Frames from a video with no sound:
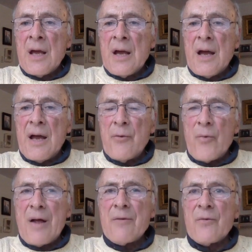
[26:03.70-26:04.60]
And
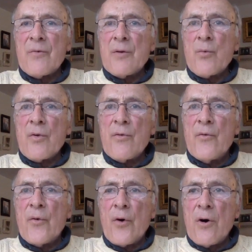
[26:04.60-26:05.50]
rather than
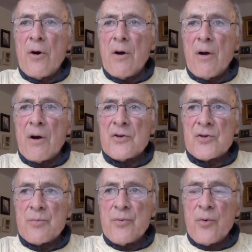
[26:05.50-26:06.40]
withdraw our
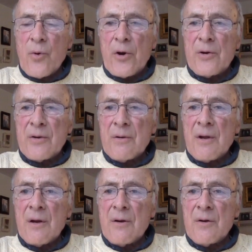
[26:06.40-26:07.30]
support,
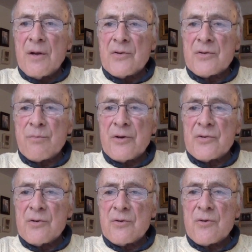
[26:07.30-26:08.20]
uh, as
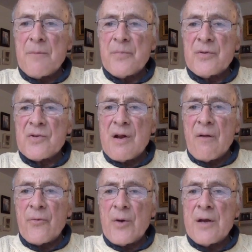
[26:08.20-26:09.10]
President Trump is now
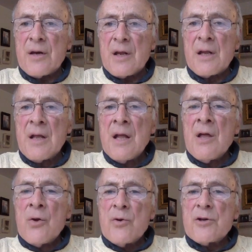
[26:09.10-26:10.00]
threatening,
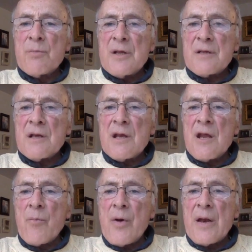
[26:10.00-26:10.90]
we should be thinking
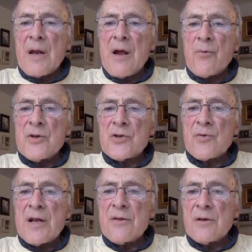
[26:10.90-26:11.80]
about how we
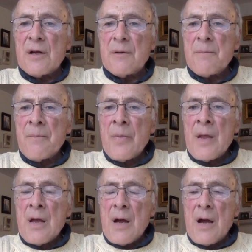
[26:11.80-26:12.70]
strengthen it.
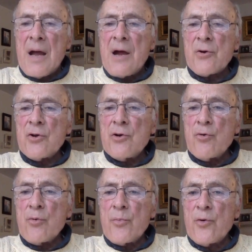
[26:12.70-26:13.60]
Uh, how can
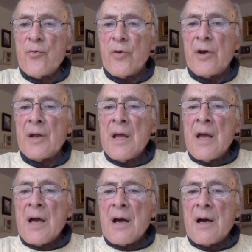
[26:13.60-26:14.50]
you improve it?
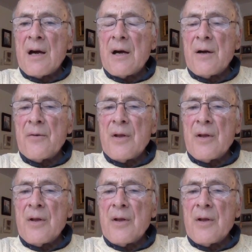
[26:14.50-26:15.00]
uh,